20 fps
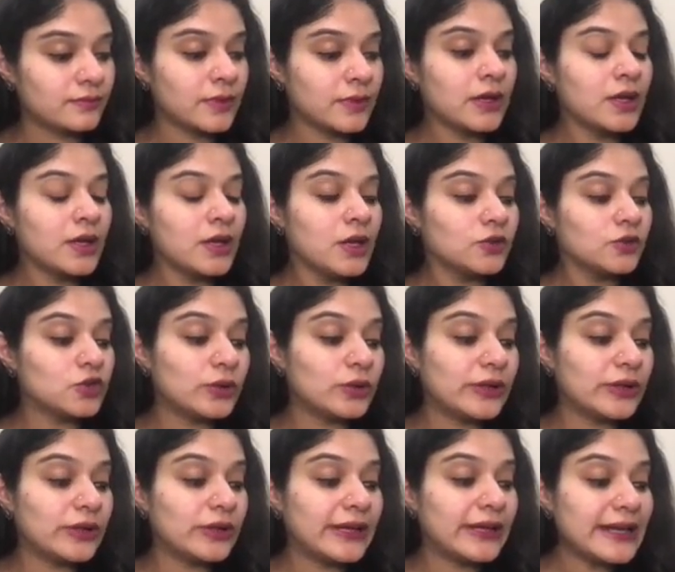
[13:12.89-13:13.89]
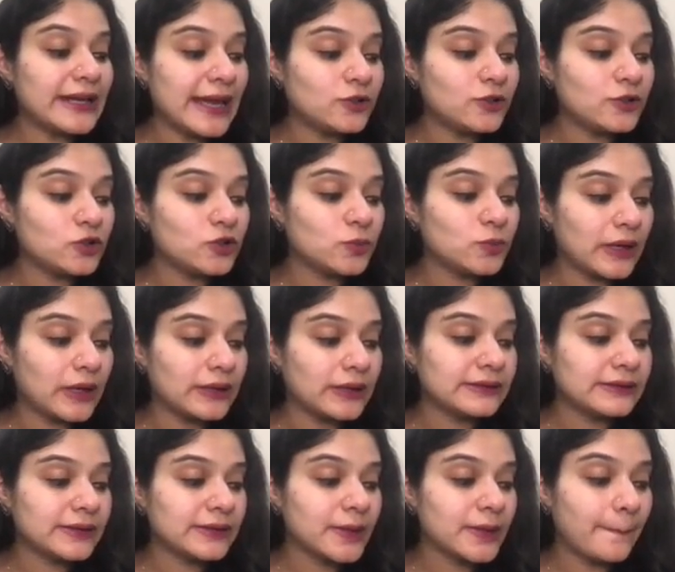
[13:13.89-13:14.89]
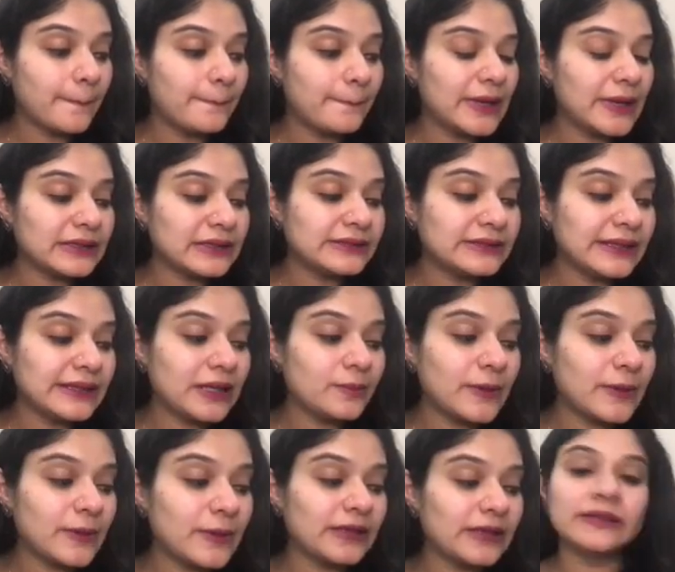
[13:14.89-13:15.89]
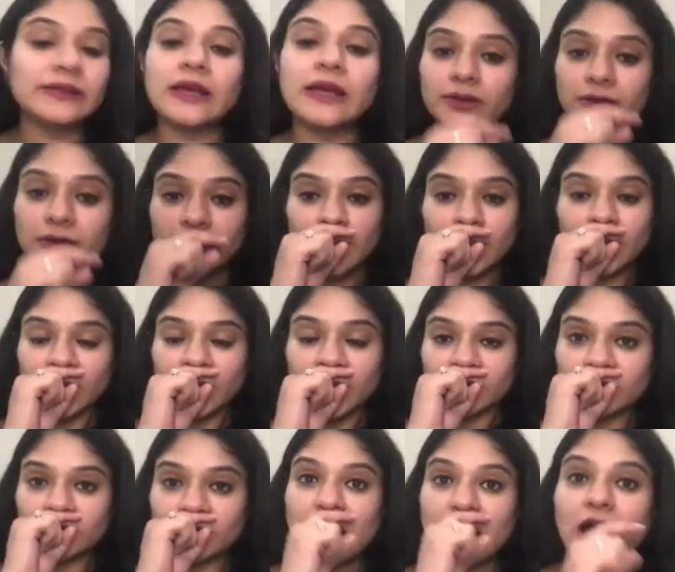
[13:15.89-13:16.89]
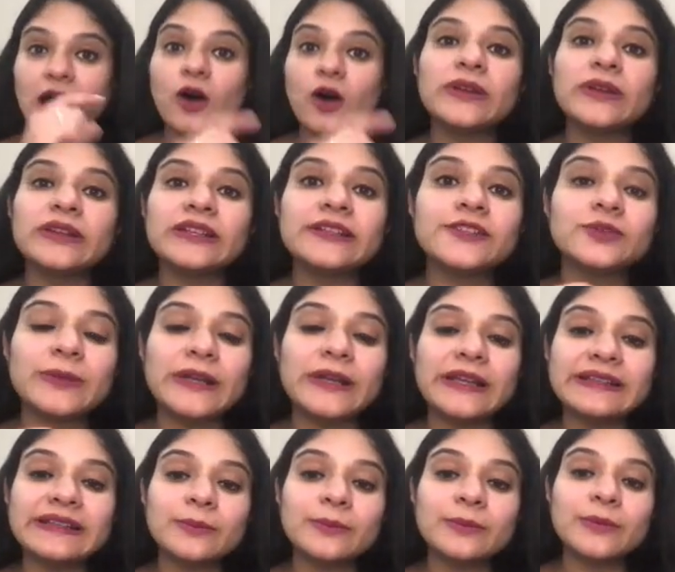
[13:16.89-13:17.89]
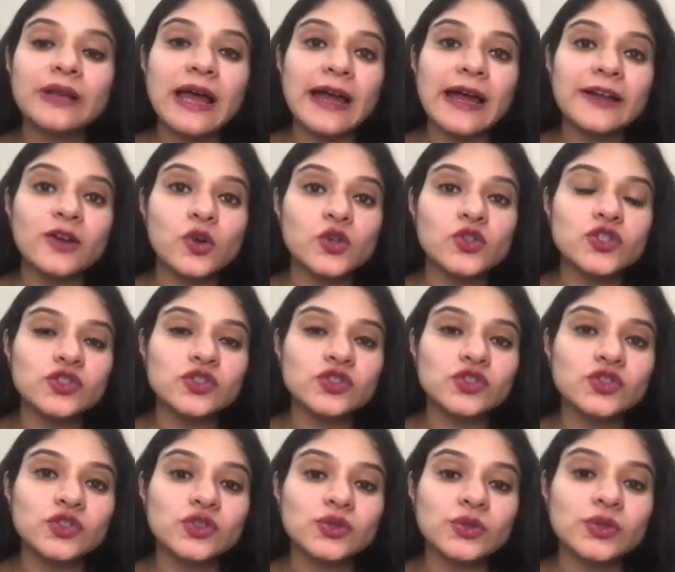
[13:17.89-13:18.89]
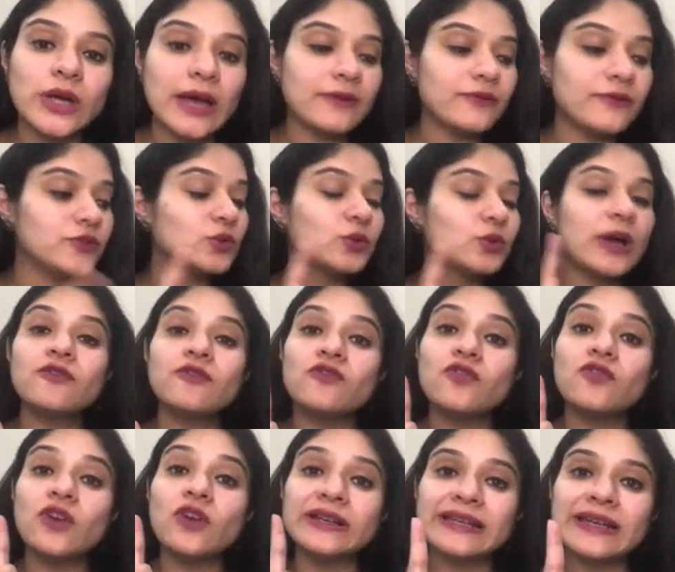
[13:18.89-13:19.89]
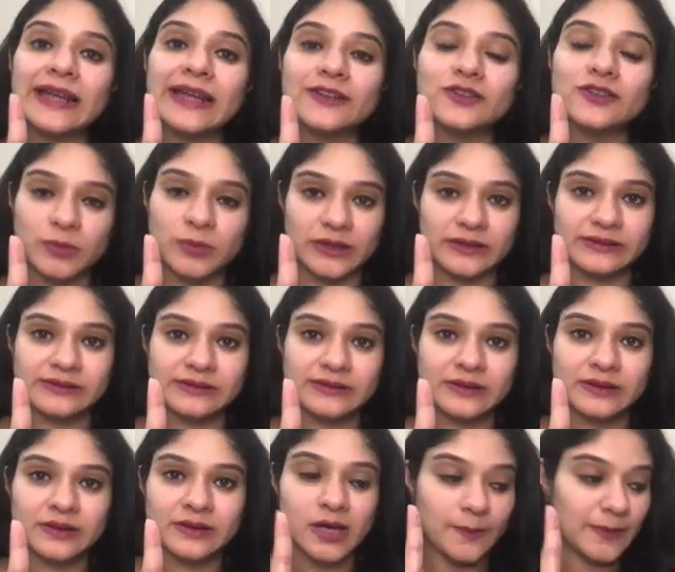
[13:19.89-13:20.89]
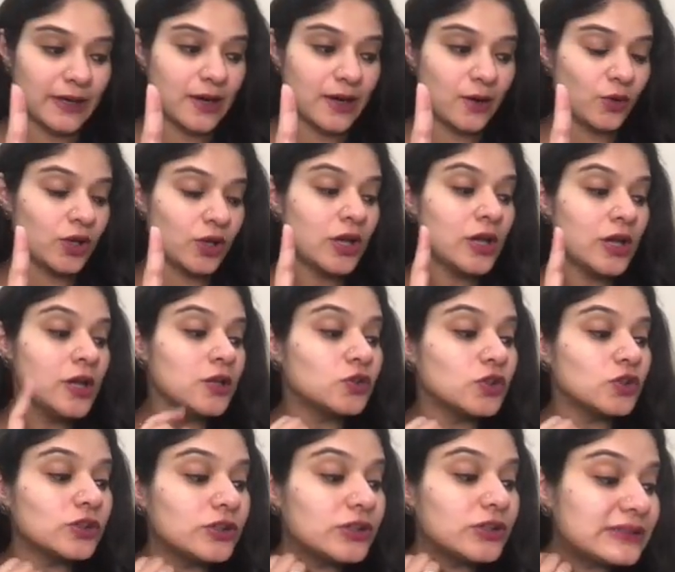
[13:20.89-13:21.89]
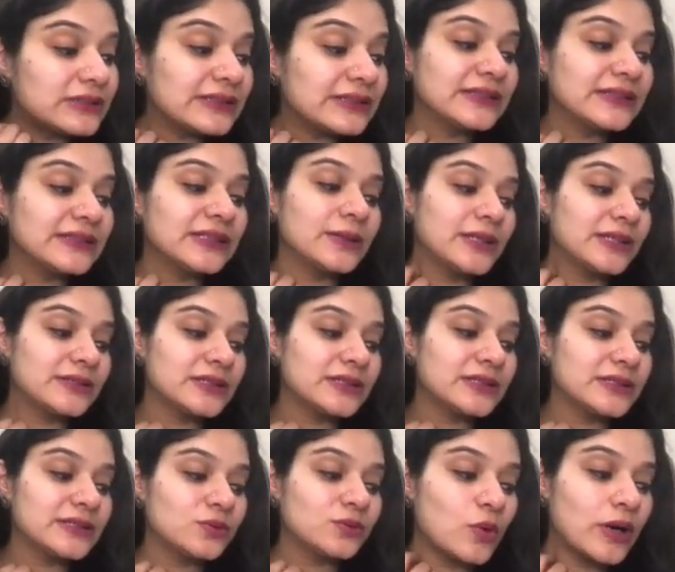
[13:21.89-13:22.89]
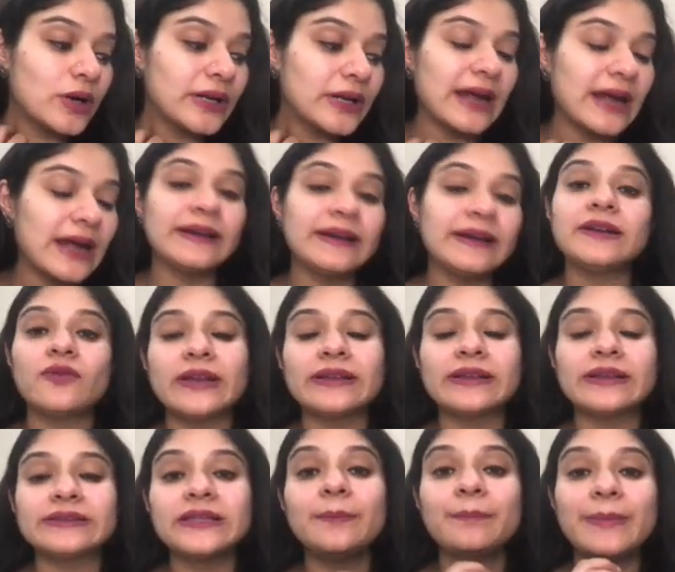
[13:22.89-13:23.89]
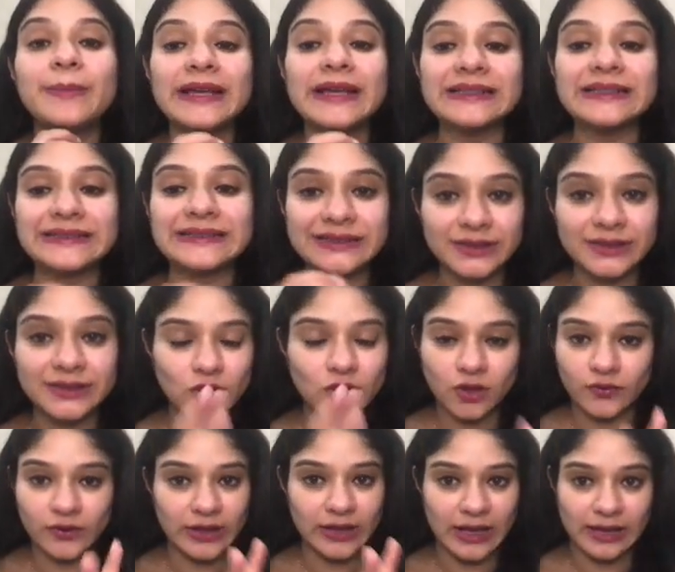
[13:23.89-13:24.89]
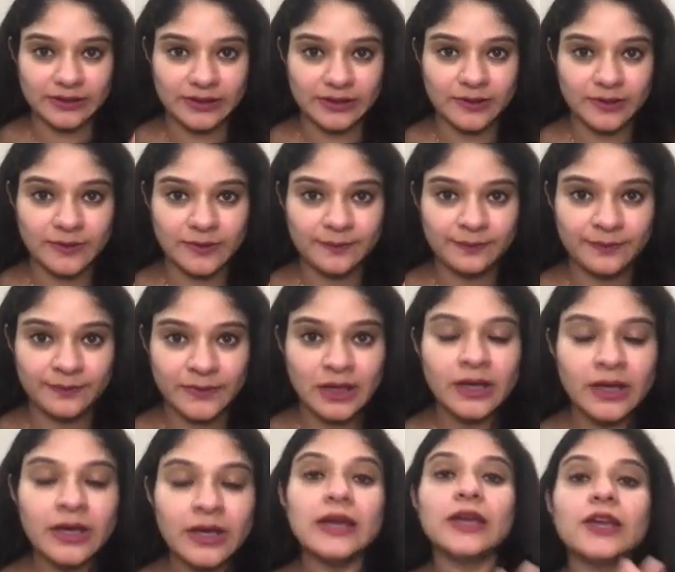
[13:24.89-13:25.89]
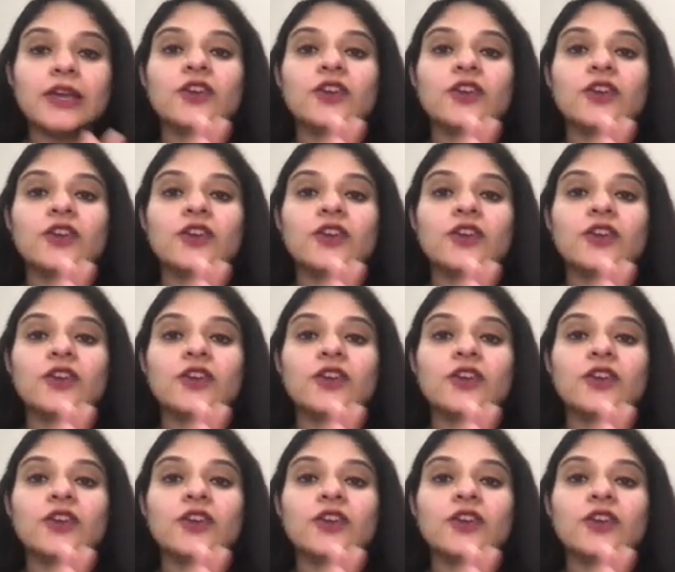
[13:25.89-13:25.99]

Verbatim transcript: So you will get H plus plus Cl minus ions. So how many displaceable hydrogens do you have? You have one H plus coming out. So this is the this is what identifies the basicity of an acid. If